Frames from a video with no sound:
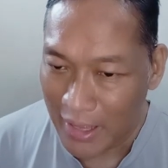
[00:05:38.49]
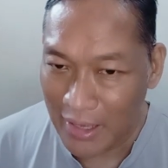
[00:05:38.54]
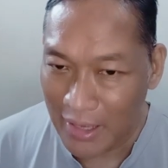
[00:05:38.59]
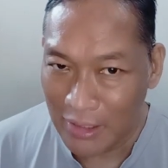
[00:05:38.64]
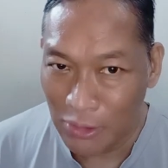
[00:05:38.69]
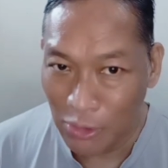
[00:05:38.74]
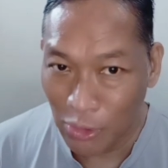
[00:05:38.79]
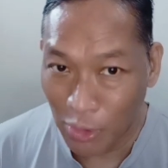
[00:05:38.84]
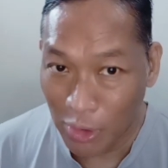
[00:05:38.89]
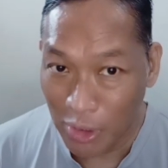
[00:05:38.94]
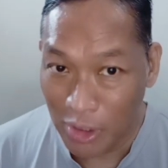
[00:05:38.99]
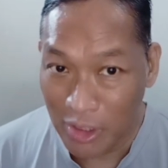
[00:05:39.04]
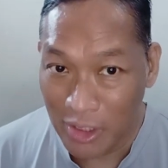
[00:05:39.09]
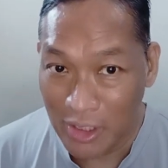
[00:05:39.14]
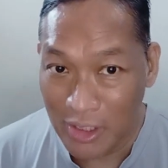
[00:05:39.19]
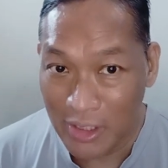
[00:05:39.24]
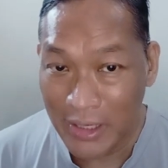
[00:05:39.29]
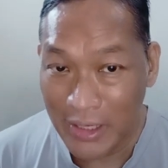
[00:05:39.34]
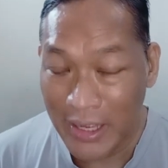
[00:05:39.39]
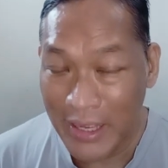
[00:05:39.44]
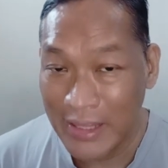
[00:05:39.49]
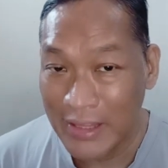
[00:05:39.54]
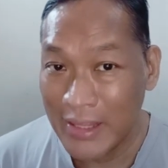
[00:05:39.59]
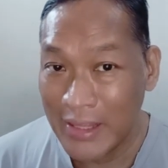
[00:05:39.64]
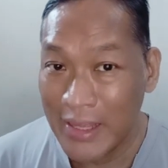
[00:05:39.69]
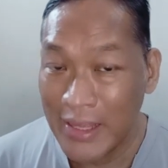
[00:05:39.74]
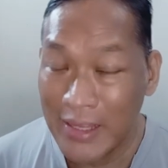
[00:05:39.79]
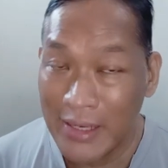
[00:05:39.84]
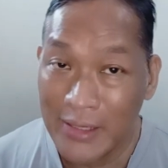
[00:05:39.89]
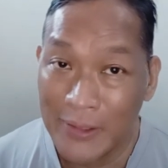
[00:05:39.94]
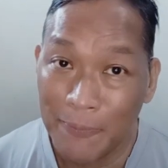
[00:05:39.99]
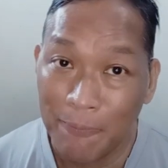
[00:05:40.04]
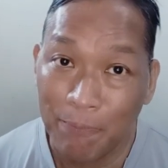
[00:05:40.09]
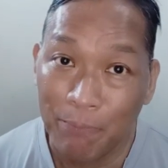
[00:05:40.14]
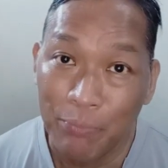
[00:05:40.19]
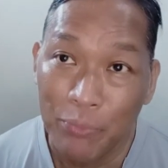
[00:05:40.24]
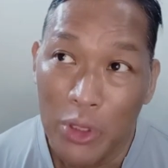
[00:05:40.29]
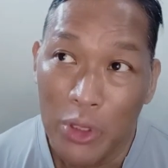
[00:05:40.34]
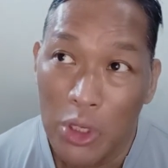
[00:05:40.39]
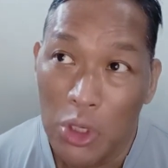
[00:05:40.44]
Laura, and then
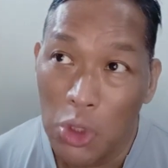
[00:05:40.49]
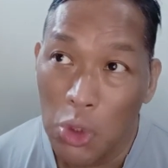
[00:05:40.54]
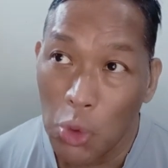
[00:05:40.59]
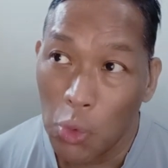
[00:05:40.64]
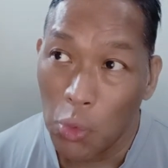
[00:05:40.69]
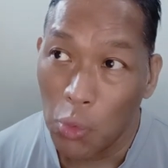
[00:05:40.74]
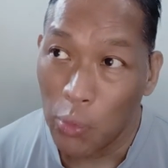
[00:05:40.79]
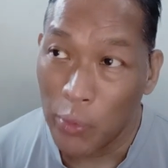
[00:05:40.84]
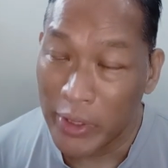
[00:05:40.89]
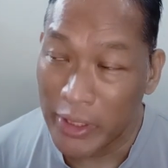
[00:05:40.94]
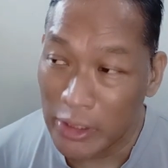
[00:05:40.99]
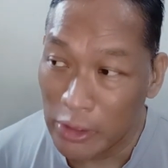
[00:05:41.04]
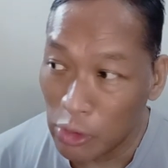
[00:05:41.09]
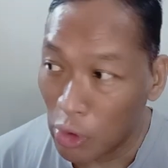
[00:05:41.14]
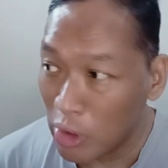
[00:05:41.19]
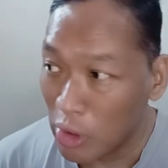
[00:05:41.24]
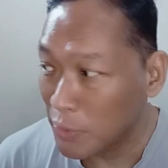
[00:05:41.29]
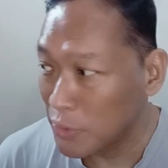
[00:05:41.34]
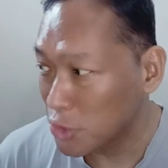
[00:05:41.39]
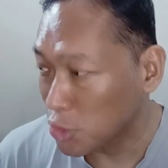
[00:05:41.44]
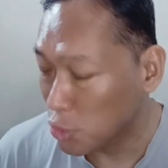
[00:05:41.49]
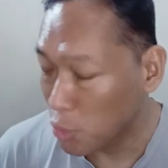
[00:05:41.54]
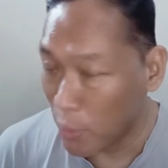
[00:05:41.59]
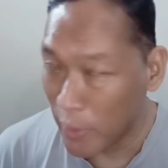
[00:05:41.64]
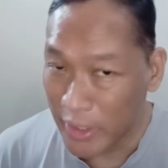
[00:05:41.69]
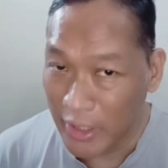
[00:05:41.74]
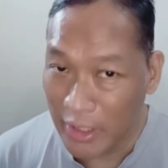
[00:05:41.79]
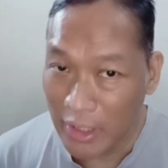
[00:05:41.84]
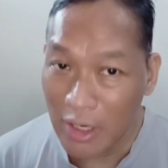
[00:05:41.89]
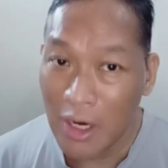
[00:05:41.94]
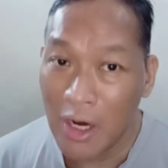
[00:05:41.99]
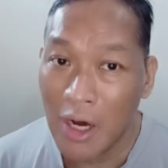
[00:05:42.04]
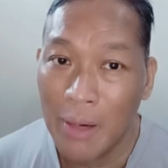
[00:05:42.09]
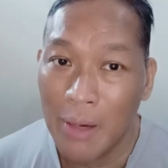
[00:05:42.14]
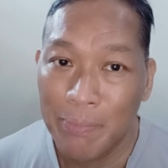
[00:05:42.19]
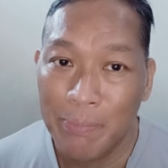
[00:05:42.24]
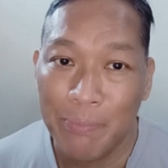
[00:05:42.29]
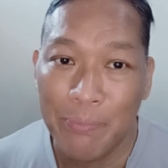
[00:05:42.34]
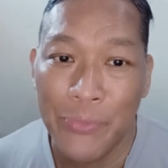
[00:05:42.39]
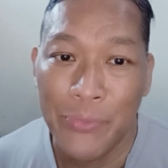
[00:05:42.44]
when Laura was growing up,
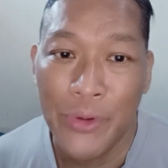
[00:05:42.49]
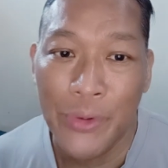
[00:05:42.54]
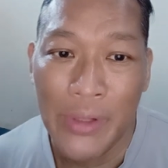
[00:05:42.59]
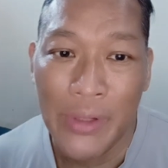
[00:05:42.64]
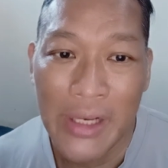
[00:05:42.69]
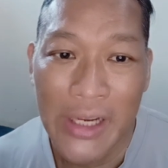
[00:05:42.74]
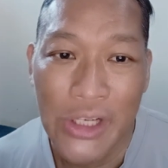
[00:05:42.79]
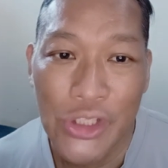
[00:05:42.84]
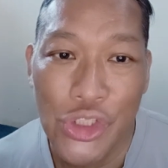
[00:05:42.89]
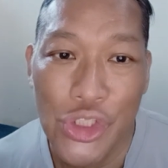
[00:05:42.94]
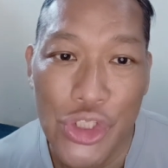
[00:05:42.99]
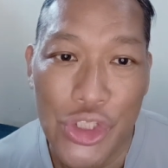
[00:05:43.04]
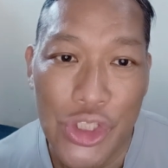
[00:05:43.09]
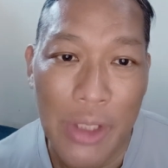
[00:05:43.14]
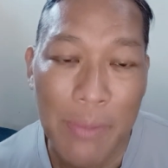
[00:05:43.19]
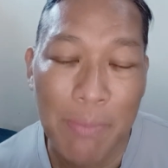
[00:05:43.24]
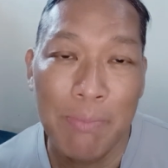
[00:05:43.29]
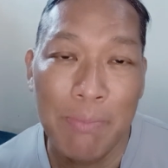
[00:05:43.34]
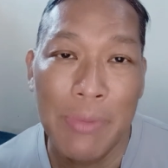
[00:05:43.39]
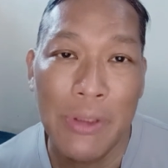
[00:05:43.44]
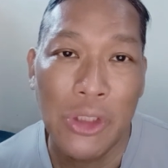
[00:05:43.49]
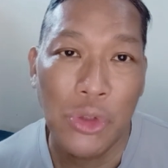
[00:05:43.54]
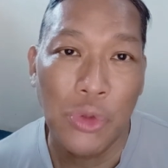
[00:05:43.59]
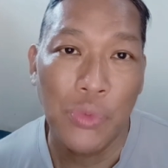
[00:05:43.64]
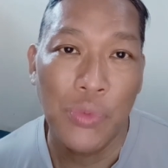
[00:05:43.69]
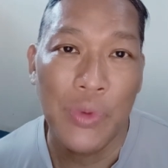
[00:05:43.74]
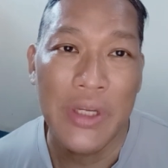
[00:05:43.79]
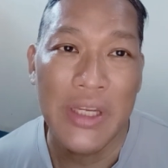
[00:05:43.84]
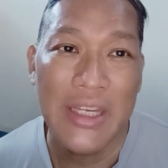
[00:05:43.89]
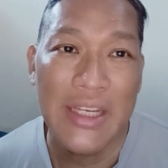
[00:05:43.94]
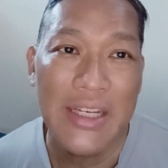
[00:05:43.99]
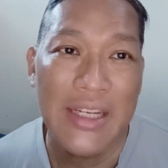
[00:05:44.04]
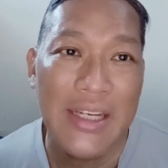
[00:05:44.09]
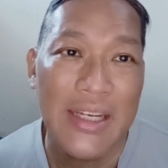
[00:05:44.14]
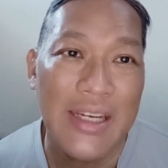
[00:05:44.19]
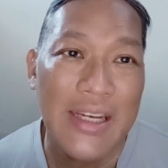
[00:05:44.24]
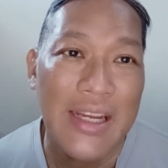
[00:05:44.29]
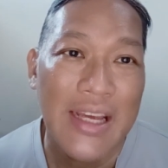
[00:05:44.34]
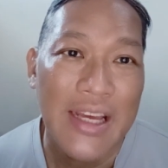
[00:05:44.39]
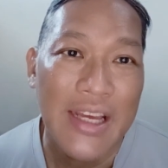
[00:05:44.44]
the relationship between
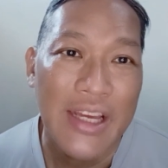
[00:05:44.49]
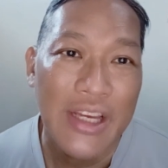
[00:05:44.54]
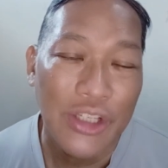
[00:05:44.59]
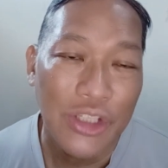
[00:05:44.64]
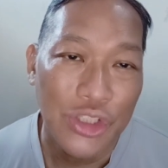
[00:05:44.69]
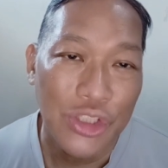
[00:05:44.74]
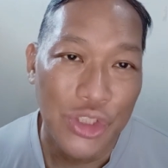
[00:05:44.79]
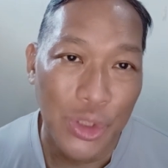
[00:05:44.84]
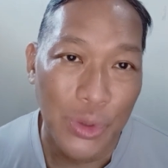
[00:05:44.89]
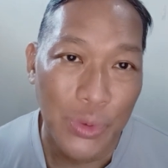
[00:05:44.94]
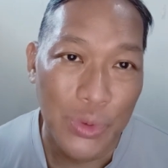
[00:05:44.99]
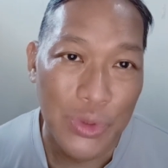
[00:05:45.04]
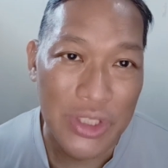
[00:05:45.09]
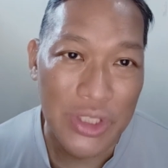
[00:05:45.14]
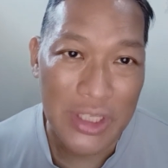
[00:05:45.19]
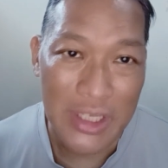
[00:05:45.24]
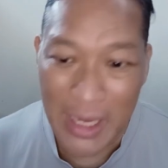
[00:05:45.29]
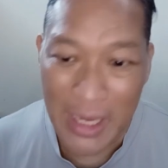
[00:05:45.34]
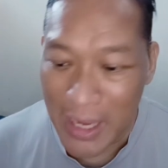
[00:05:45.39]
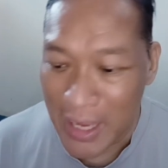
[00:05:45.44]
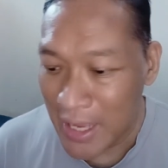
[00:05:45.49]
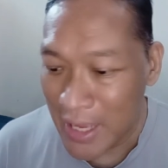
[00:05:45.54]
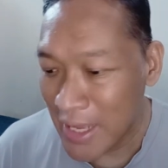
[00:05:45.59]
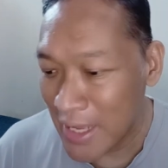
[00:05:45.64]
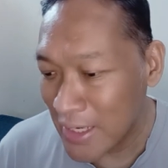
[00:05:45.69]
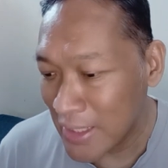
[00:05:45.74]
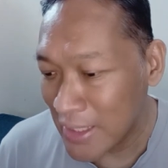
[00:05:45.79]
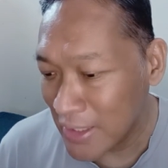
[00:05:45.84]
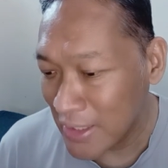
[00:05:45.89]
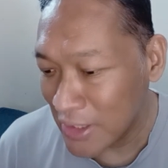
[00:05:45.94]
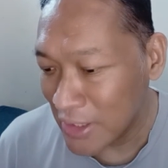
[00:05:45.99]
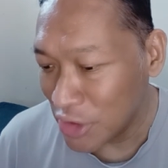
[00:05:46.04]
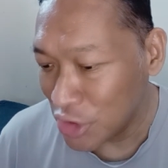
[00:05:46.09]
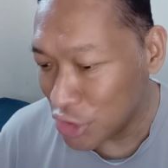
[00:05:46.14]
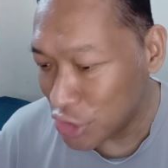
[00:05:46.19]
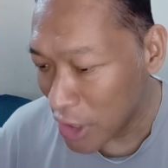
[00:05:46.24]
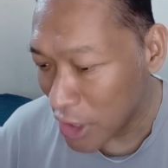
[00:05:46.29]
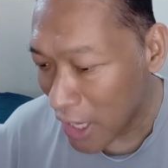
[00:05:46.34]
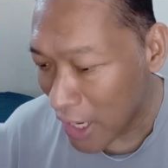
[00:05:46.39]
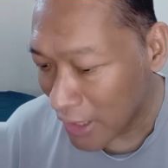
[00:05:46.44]
Josie and
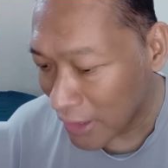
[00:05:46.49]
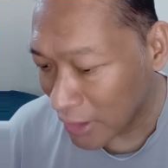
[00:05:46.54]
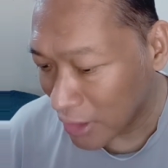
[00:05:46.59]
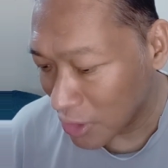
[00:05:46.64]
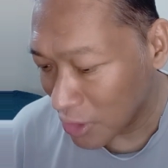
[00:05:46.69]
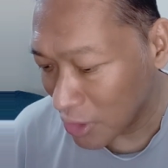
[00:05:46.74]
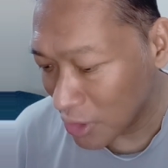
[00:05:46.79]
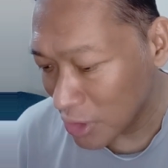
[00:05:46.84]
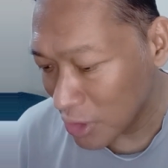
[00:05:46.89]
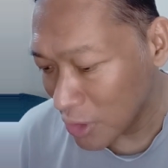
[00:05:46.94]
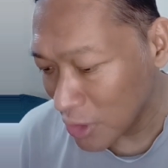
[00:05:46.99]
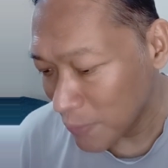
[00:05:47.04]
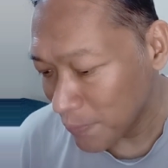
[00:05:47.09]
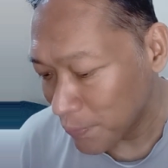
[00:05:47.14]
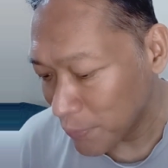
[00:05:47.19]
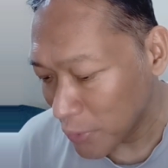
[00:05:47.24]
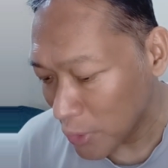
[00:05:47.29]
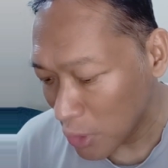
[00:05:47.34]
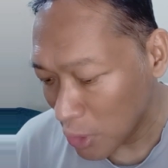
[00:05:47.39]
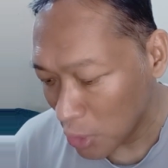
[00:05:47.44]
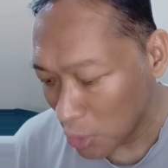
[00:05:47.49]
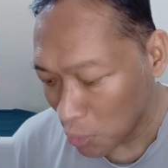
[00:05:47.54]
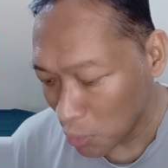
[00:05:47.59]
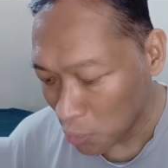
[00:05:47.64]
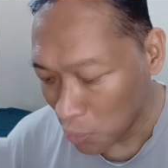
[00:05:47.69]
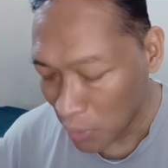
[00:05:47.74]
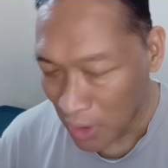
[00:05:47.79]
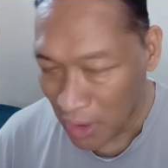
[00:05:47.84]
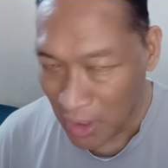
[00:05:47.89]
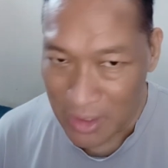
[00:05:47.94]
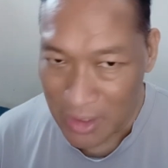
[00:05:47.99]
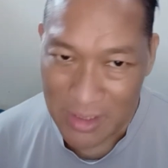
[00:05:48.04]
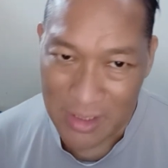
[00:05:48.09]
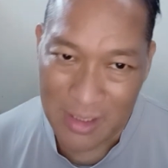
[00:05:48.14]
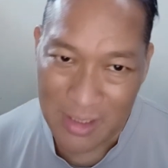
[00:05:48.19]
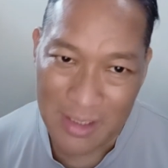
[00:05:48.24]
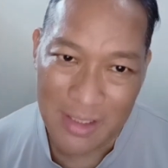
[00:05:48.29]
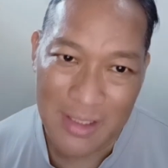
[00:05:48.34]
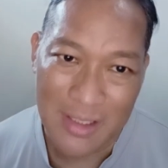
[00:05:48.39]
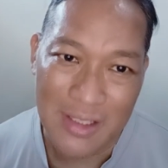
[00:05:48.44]
Jack
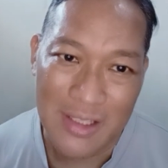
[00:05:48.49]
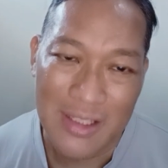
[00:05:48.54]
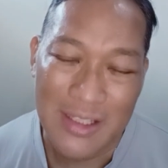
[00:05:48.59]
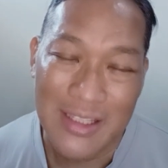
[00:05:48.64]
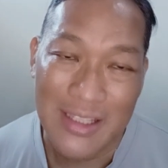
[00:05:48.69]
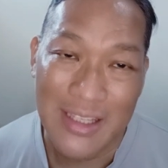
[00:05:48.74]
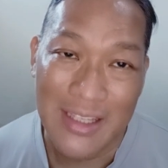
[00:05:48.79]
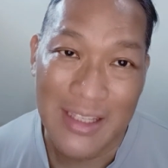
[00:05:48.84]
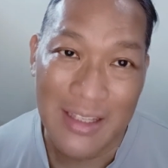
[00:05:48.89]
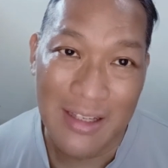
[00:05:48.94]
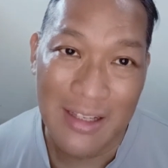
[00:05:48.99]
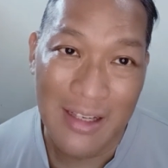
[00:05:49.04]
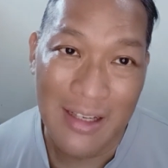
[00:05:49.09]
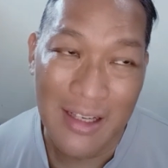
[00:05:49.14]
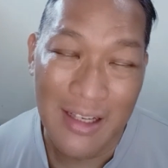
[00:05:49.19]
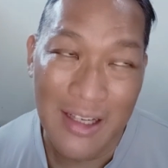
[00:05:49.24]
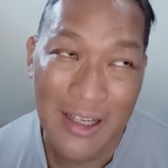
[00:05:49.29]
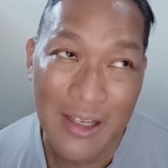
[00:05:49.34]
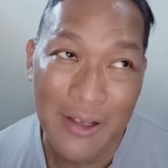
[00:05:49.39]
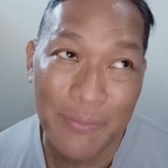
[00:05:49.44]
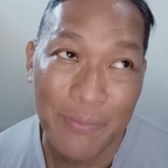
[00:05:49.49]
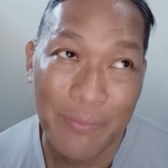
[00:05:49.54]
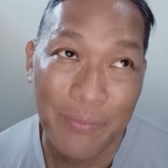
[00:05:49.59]
was um,